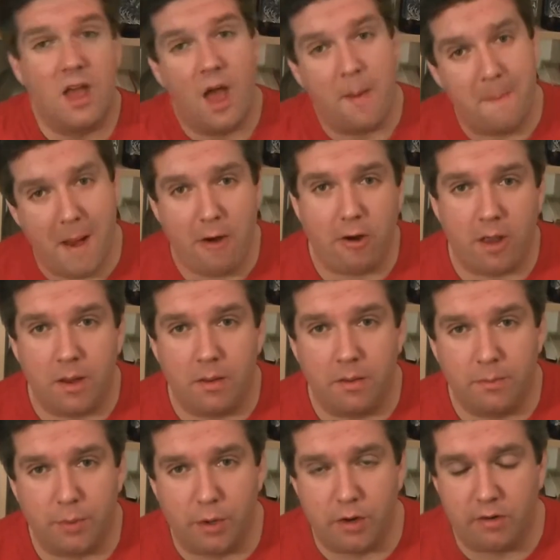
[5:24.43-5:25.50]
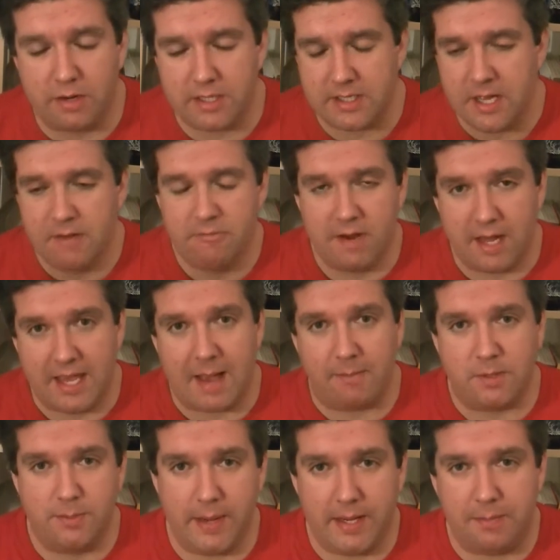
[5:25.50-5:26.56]
American breweries really
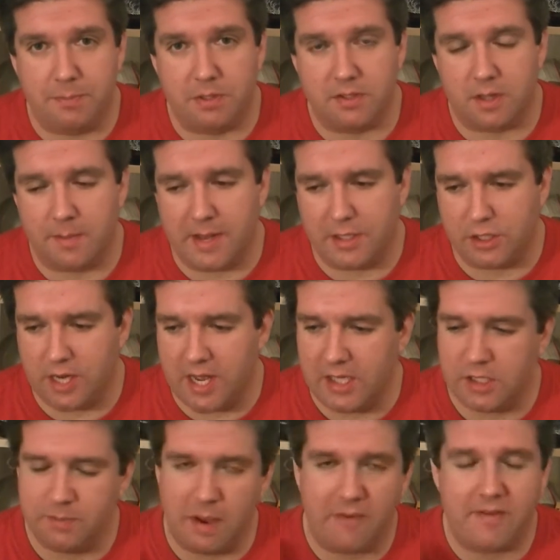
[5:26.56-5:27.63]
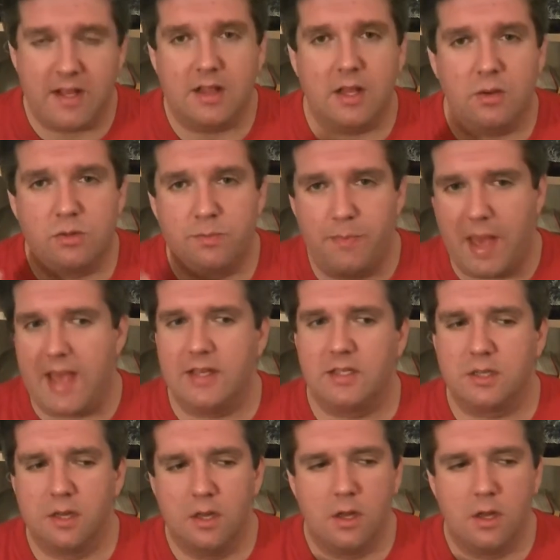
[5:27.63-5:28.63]
catch people's imagination, but I think those best